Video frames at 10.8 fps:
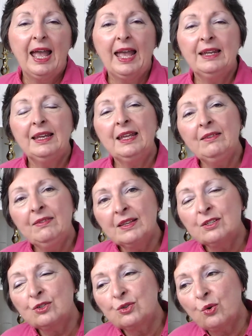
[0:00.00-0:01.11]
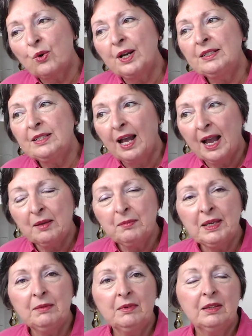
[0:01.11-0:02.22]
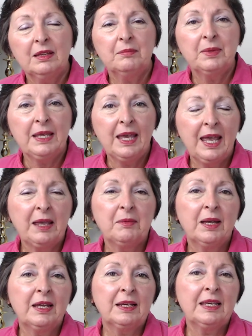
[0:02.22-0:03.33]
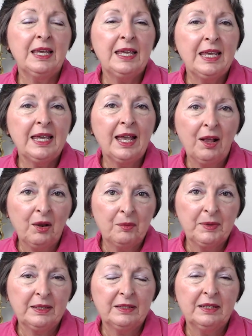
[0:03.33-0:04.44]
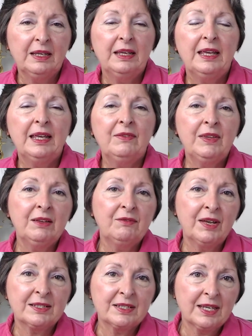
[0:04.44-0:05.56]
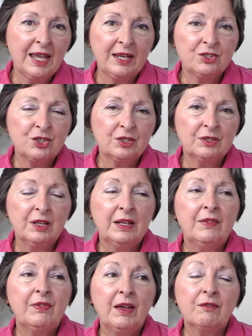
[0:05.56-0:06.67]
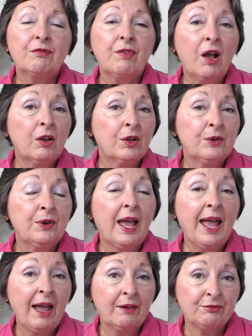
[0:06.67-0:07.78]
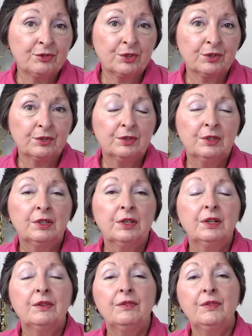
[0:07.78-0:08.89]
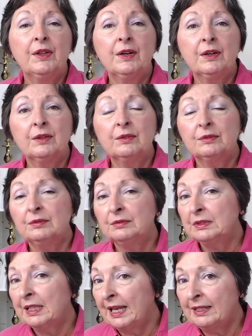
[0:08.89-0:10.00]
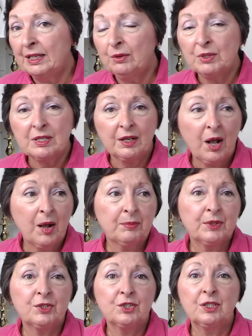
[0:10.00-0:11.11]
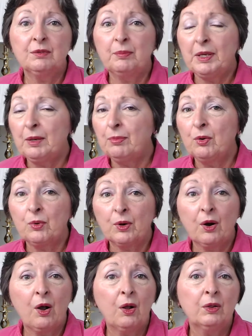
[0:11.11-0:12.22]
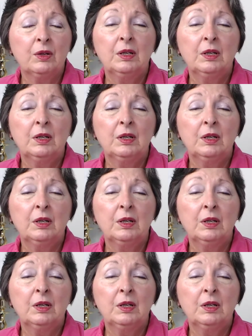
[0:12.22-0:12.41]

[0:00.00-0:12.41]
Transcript: And in this story, timing became a key element in the investigation that followed after the landing was accomplished and the people were all